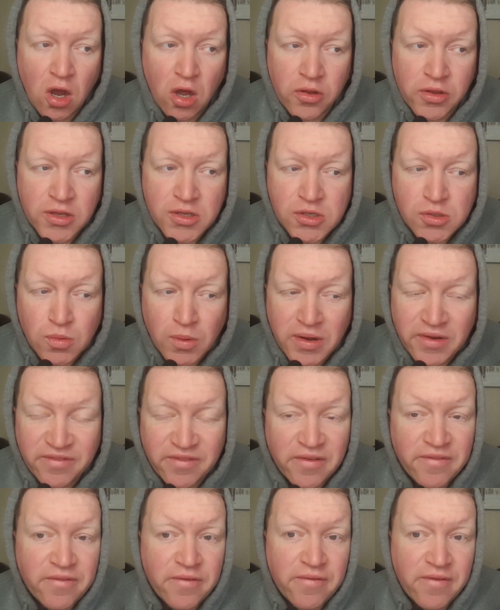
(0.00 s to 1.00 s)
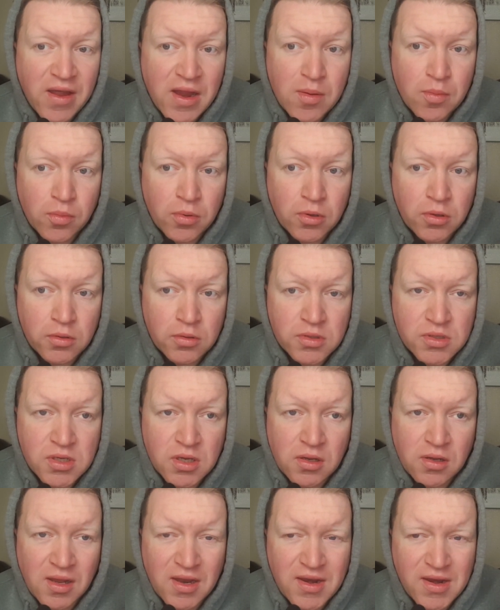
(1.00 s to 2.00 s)
On the 25th of April,
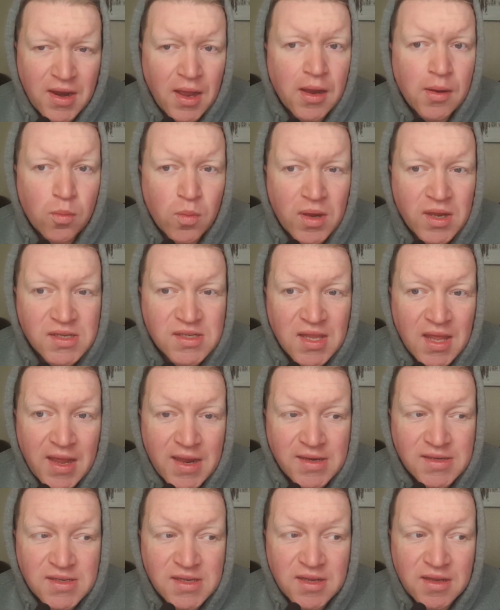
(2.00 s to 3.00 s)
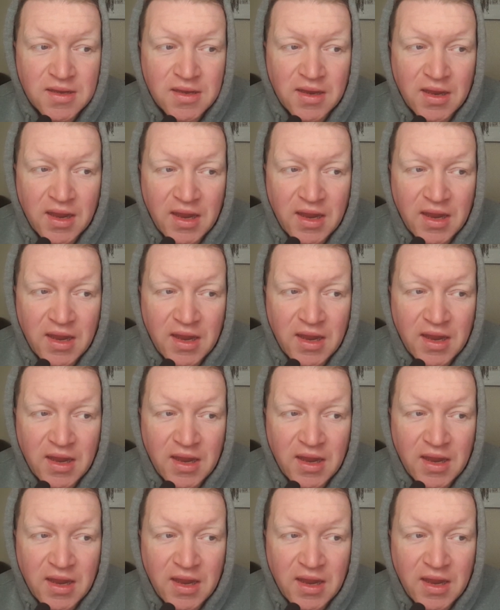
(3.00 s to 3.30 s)
so like 9 weeks later,